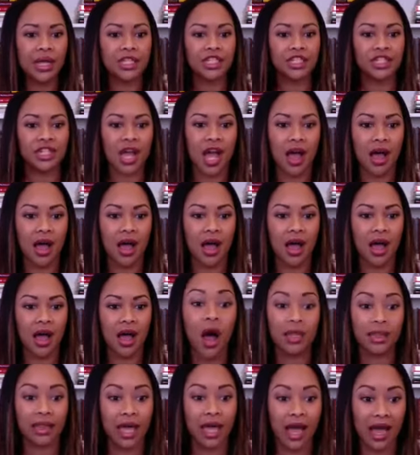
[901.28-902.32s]
um,
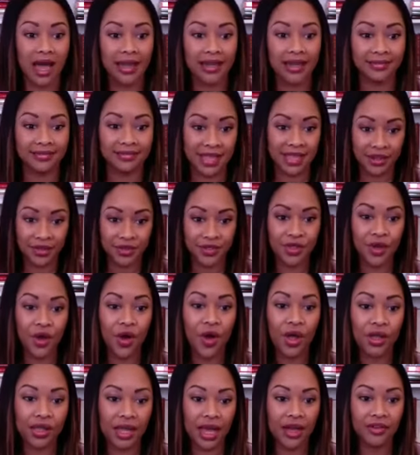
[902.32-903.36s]
online. They use the
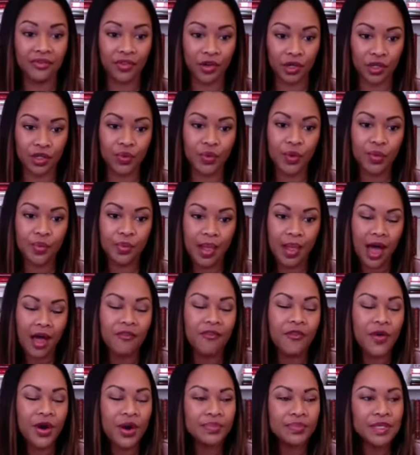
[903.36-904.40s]
online virtual platform.